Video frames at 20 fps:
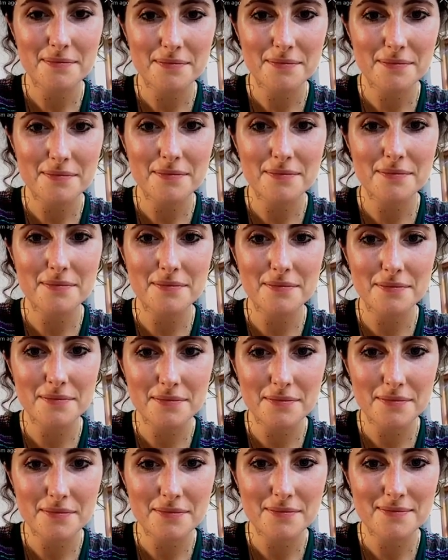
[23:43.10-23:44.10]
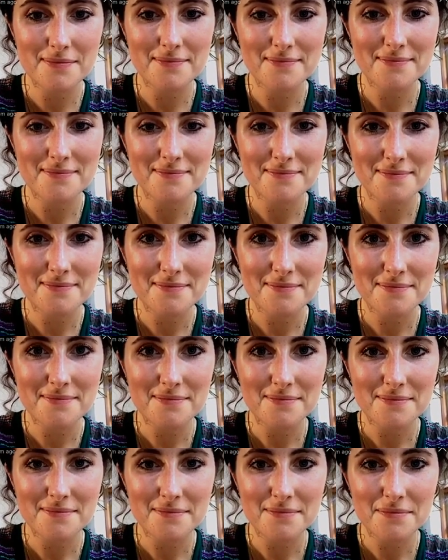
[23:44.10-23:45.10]

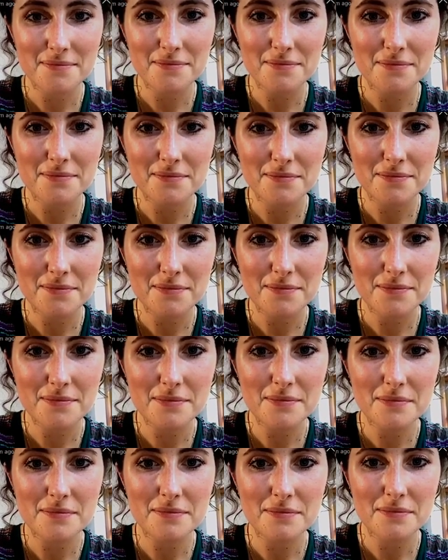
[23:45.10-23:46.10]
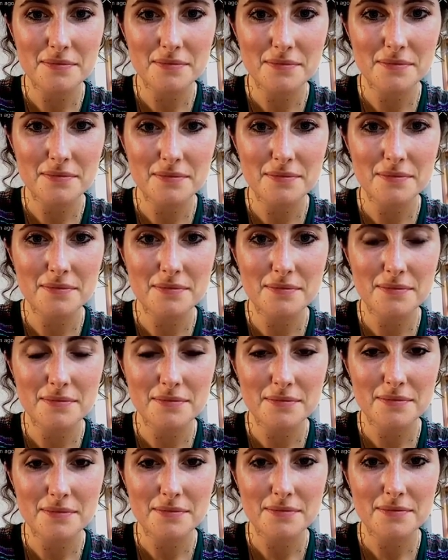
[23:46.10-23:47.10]

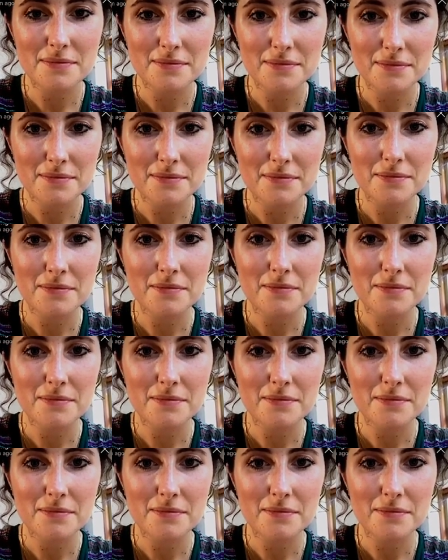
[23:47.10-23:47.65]
[no speech]